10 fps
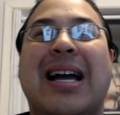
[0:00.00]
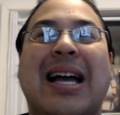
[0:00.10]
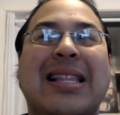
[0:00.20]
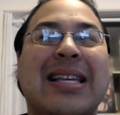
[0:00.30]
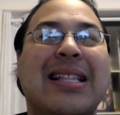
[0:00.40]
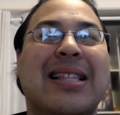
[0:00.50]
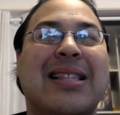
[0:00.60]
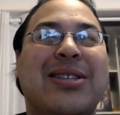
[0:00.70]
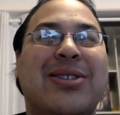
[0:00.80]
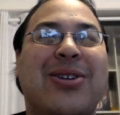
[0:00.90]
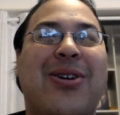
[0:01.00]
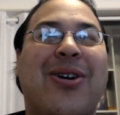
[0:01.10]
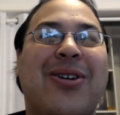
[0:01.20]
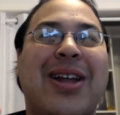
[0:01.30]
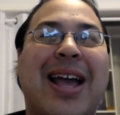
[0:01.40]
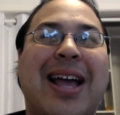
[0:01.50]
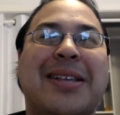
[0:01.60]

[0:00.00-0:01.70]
I think this card has